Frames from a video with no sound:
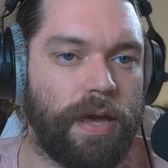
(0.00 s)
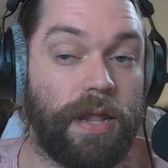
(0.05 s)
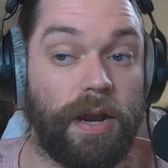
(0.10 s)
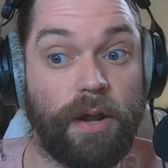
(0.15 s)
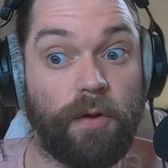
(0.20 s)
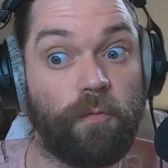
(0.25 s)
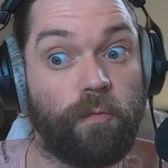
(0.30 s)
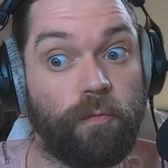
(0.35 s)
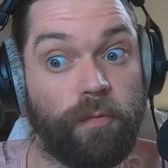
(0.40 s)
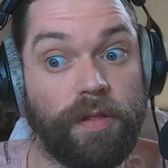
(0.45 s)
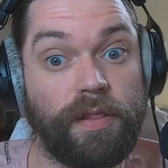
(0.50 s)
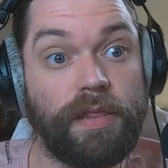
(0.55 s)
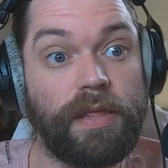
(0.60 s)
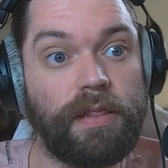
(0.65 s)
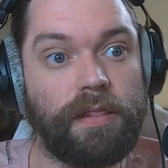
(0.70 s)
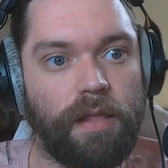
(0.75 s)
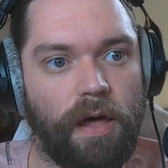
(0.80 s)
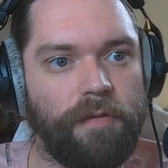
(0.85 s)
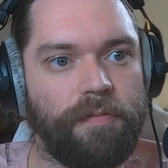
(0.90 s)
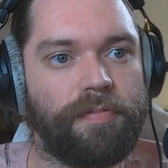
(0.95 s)
And I really
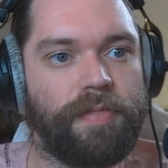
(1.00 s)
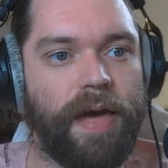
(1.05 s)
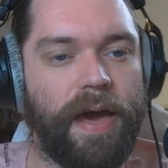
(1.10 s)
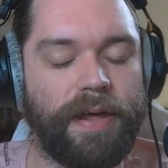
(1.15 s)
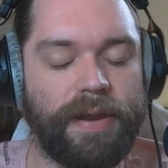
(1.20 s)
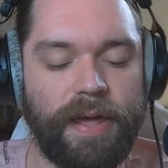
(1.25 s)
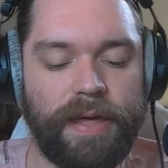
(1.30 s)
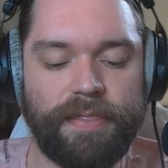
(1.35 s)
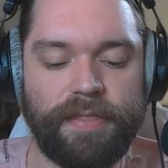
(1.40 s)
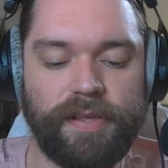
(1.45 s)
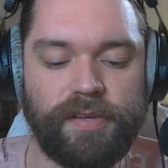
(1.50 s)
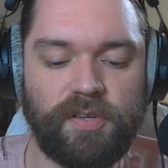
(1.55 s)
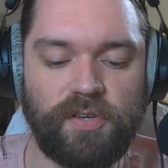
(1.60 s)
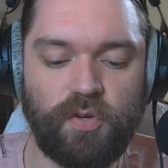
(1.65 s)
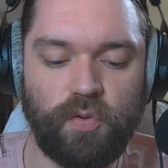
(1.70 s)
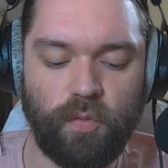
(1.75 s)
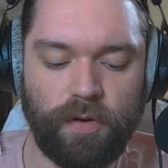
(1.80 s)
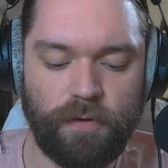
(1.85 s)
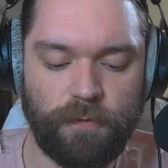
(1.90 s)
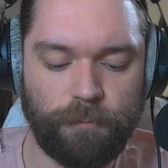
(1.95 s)
love that. And this
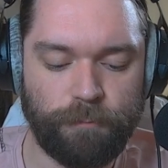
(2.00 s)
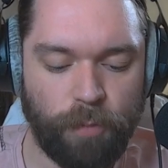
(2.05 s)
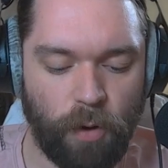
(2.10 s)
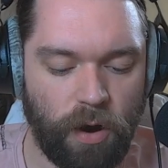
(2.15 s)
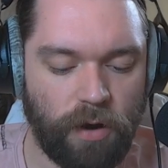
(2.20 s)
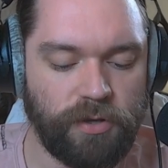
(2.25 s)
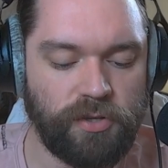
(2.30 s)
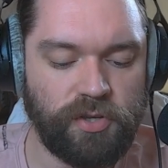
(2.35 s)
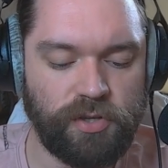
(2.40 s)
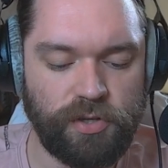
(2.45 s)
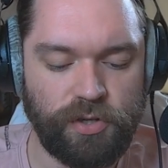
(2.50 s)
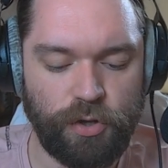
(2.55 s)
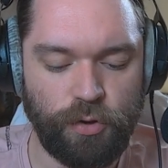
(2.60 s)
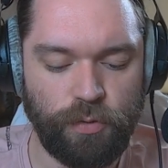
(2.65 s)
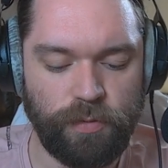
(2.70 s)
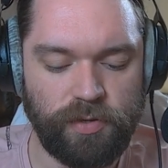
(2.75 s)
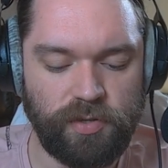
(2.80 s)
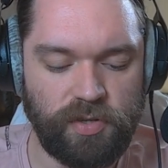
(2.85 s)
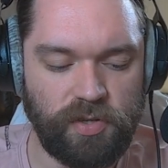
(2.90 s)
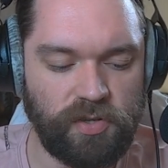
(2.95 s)
sort of person who
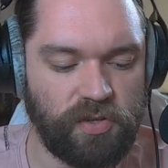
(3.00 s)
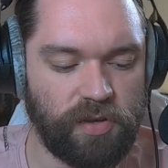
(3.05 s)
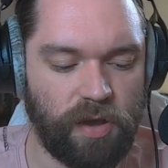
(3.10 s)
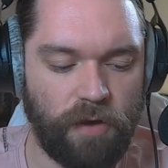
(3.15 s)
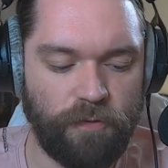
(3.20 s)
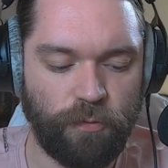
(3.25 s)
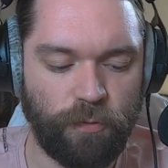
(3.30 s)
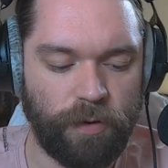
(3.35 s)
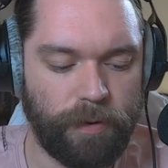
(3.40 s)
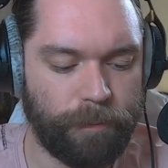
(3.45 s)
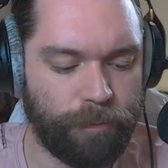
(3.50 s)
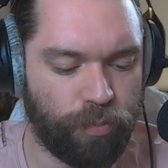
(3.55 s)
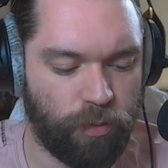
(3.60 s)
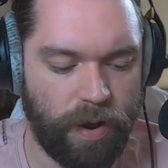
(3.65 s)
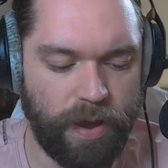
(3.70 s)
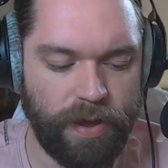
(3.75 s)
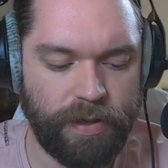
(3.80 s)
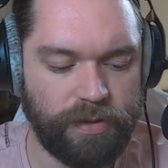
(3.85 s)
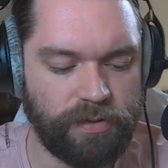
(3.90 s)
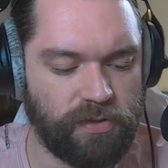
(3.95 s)
is discovering
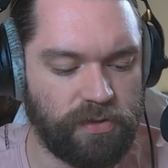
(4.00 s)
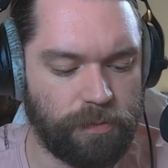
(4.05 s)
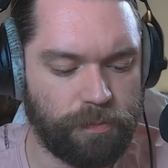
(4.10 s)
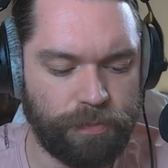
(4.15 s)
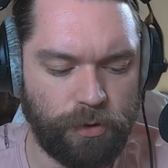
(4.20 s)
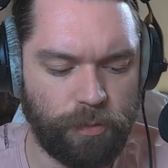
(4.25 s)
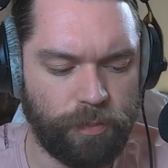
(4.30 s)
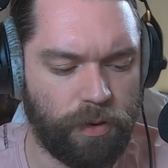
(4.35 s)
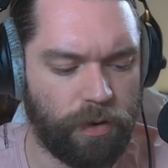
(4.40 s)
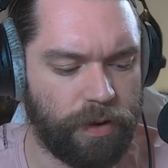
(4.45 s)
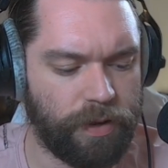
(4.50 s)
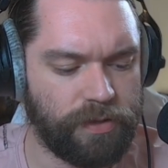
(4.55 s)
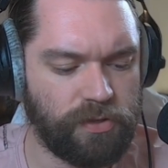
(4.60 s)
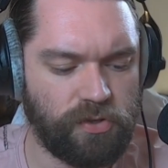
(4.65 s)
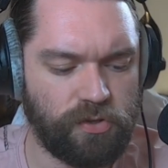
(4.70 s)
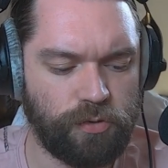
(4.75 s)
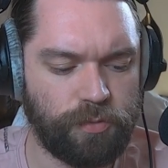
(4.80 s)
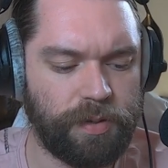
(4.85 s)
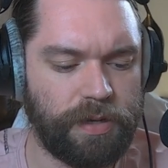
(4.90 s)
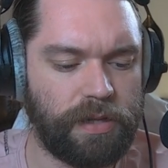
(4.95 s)
Breakins and Bill Murray and
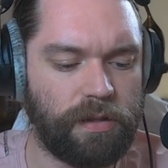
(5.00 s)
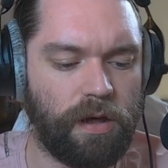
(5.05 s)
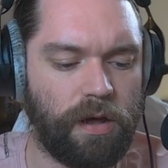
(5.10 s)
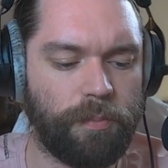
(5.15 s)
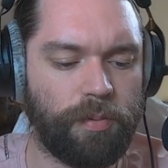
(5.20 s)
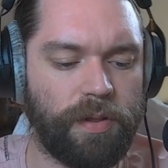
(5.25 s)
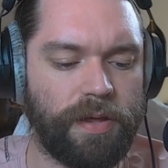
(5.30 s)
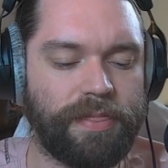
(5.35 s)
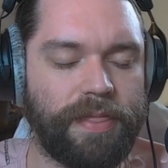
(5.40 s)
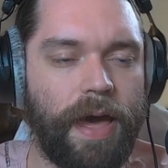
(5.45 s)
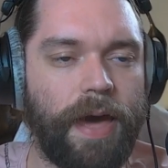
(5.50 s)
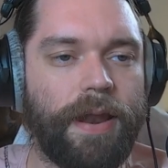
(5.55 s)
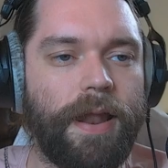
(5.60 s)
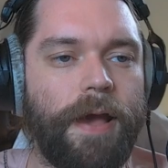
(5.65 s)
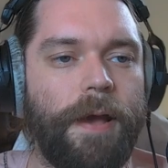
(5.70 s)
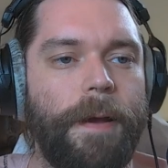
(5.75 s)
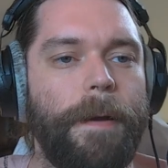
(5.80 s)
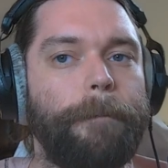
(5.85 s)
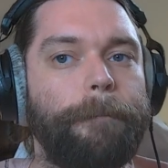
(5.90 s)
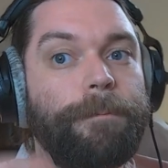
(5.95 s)
Subi Club, like that
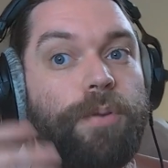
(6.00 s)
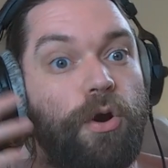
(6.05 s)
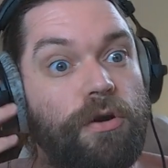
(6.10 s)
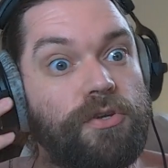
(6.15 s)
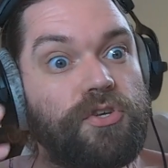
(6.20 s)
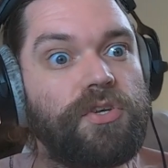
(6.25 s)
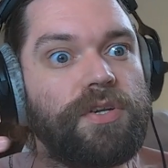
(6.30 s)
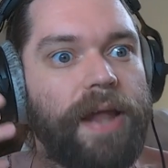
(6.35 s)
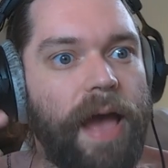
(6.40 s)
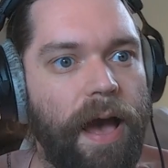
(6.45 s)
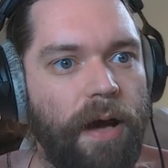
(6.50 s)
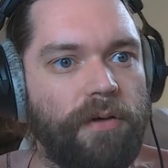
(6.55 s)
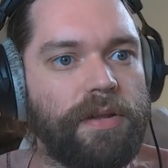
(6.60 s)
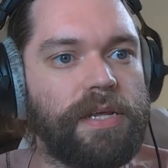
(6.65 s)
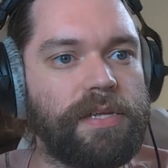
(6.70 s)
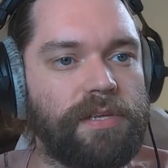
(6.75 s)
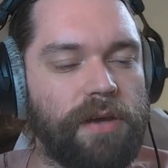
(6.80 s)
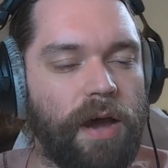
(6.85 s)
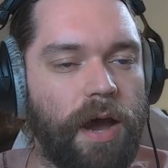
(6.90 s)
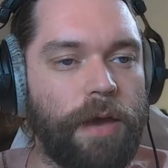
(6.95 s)

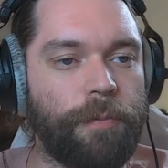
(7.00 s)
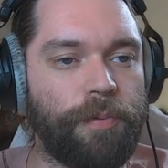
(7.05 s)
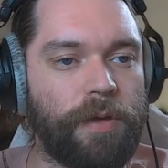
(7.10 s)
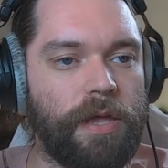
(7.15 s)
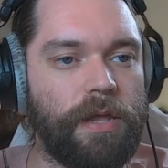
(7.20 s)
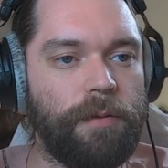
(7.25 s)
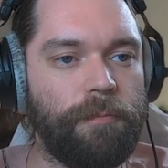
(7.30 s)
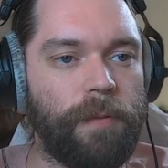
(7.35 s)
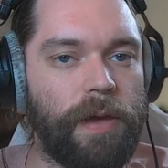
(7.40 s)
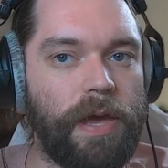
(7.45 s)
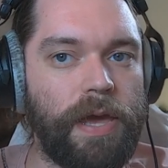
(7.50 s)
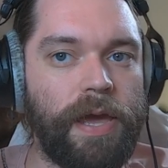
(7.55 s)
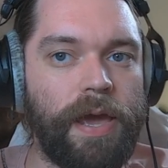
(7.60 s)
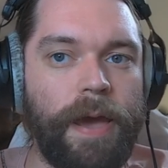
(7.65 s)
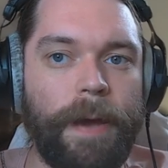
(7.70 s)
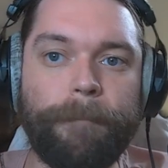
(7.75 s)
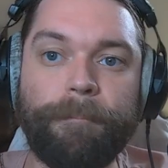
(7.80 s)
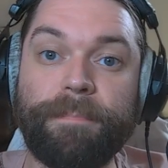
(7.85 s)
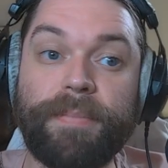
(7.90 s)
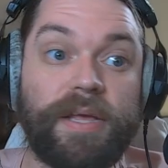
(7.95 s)
personality type in me
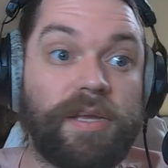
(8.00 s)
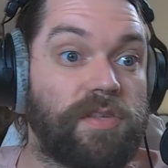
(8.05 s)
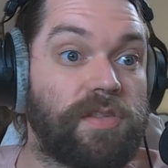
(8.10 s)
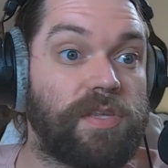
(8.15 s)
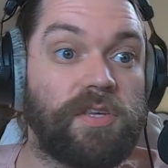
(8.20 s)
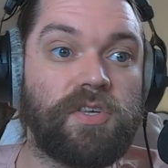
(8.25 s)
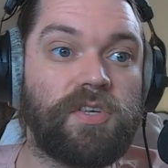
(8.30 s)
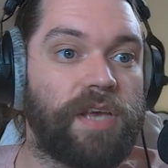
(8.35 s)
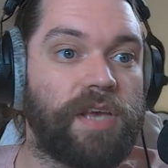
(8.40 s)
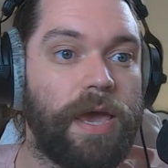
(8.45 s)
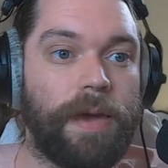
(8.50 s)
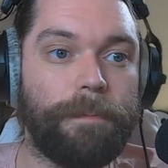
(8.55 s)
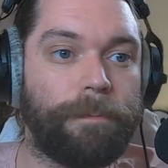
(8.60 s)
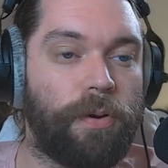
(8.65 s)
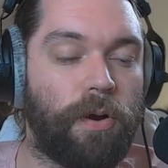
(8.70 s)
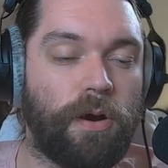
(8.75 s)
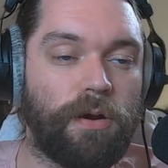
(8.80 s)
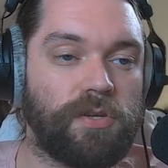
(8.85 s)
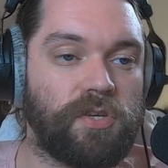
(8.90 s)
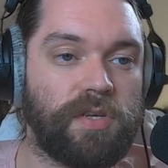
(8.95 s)
is the same
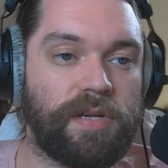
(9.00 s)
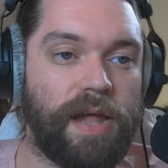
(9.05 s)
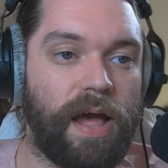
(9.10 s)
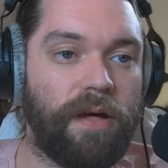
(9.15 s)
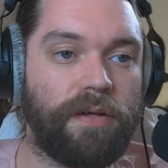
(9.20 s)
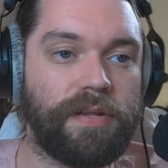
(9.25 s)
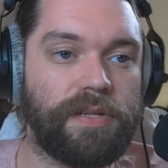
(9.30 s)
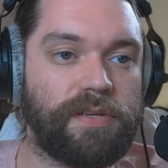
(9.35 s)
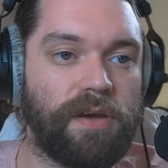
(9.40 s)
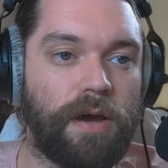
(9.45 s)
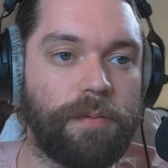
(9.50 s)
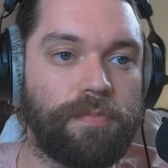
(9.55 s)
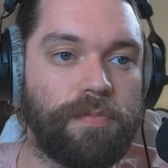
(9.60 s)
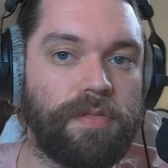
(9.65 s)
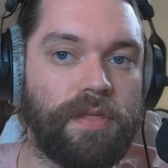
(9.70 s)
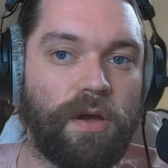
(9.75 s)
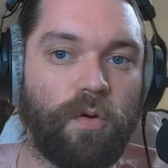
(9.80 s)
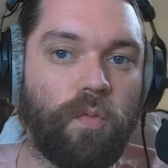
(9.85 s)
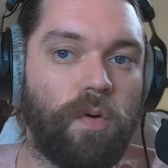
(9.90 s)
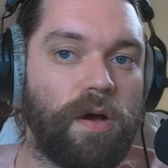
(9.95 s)
personality type that
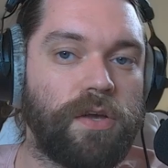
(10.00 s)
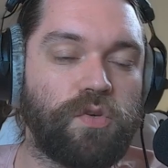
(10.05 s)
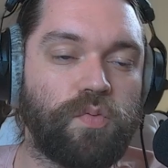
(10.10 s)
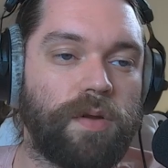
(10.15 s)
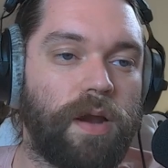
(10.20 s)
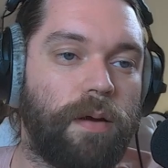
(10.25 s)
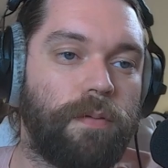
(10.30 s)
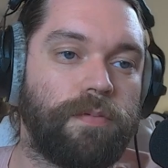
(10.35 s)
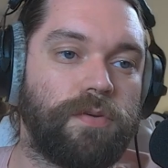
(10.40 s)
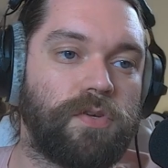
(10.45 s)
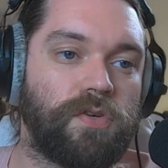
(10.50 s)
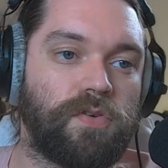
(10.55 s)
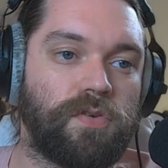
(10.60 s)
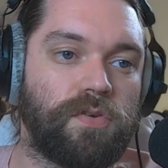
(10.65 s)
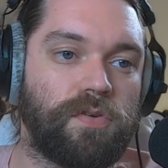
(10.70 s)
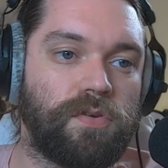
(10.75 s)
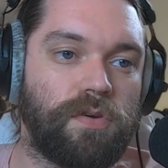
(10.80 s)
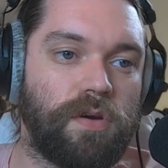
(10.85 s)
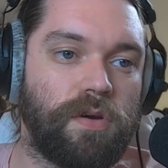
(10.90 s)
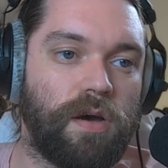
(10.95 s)
there was when I was
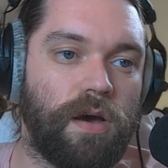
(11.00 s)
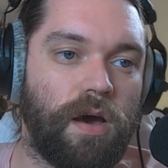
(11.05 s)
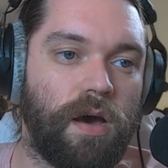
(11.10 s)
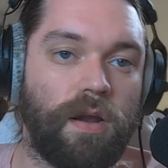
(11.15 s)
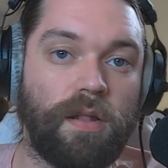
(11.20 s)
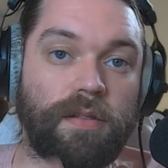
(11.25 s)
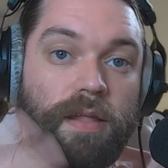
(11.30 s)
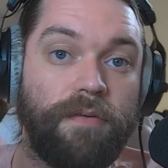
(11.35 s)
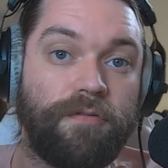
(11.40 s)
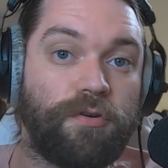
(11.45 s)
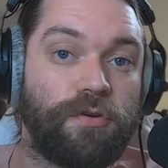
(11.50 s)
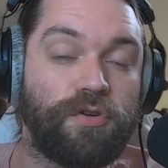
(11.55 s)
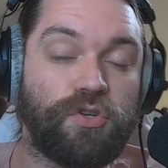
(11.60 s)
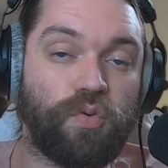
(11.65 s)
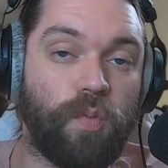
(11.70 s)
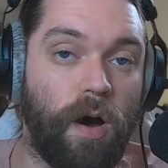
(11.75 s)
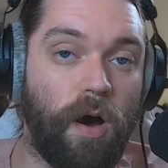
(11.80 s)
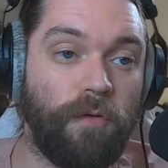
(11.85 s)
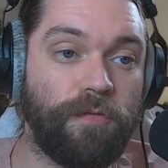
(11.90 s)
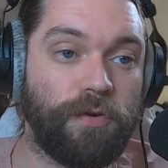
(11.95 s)
an 11 or
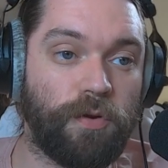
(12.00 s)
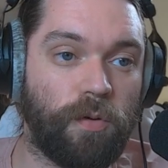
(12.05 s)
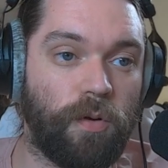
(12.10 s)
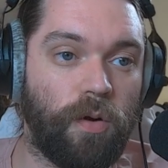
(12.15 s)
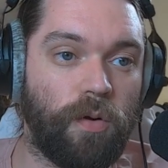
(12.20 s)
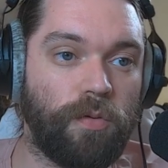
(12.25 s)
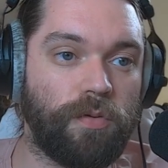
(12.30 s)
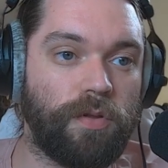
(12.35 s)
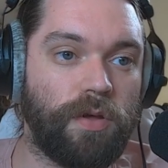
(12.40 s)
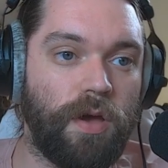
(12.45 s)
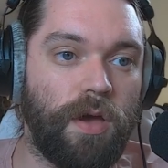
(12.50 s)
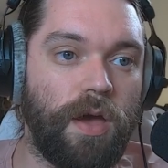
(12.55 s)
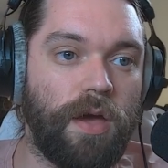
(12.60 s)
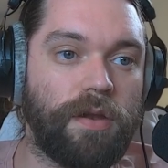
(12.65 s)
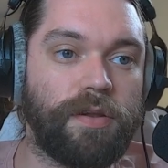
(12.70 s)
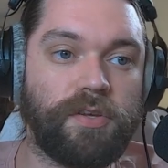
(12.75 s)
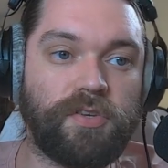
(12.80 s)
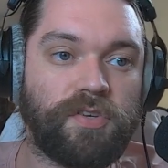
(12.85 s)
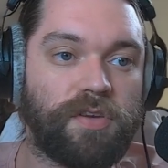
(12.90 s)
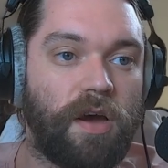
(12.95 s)
12-year-old
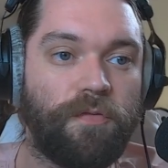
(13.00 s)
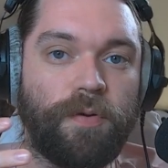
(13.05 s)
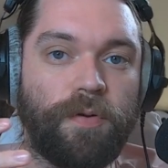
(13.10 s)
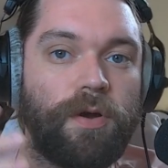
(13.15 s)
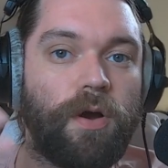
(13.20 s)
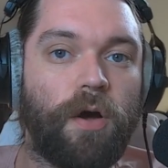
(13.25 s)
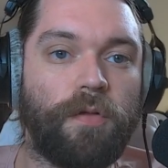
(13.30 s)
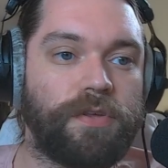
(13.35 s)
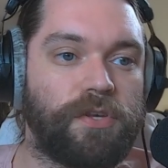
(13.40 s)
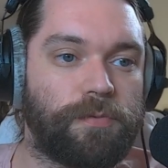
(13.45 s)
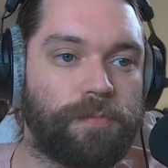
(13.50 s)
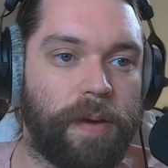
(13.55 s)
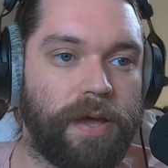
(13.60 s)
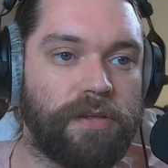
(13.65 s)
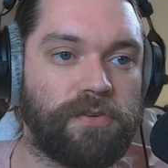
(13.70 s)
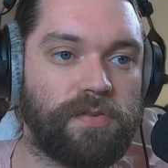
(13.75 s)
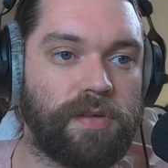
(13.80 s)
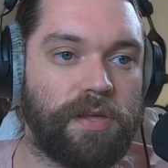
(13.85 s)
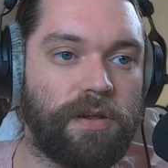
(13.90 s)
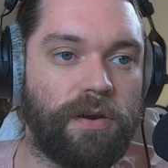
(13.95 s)
discovering all these
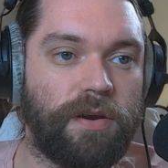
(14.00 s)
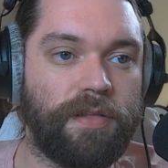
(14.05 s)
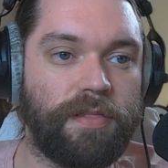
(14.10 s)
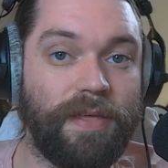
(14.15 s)
bands on the internet.